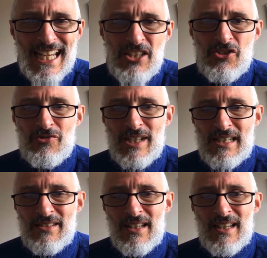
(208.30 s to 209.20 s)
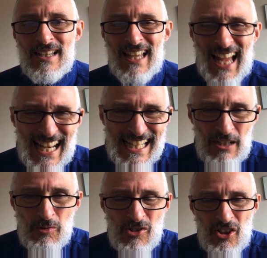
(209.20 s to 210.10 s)
injuries and
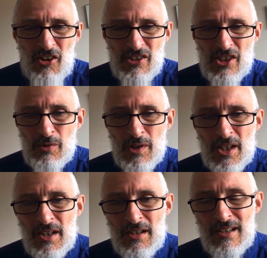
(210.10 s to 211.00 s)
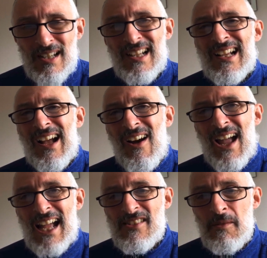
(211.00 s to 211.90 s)
niggles started to occur. I
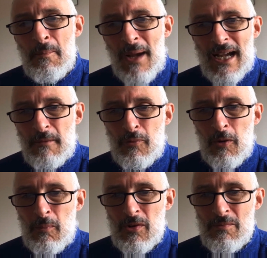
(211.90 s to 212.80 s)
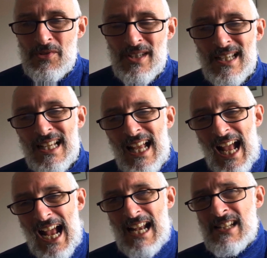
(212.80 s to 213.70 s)
had some back problems
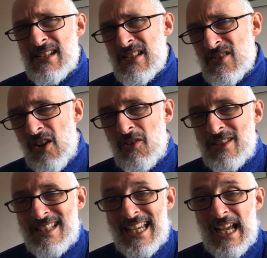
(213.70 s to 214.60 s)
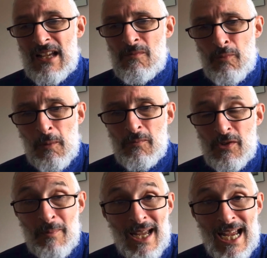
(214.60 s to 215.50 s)
and started to get problems
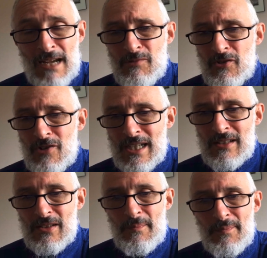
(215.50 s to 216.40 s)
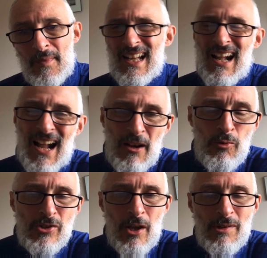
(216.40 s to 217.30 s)
with my hamstrings. And
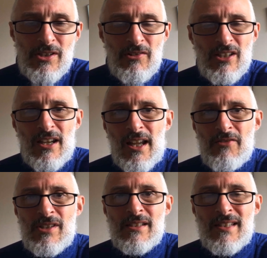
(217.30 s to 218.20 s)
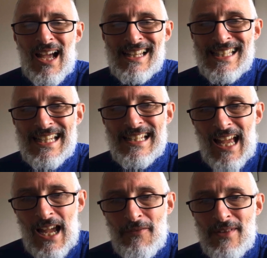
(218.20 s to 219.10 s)
also I started to notice I didn't
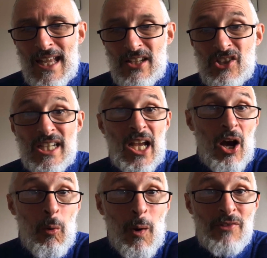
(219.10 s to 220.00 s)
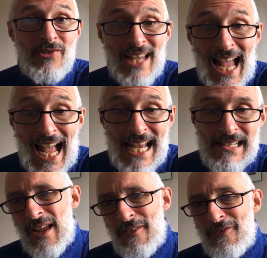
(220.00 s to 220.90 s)
have the energy I once had.
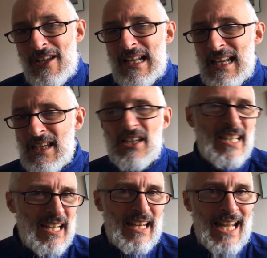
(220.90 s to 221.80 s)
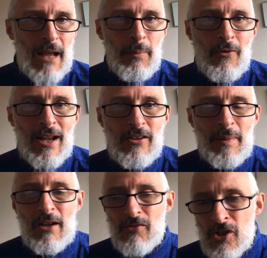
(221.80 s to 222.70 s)
That feeling you need a nap around
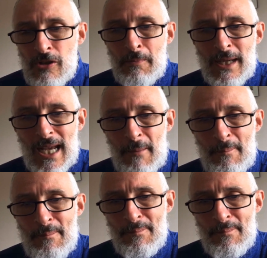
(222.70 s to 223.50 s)
about 2 p.m.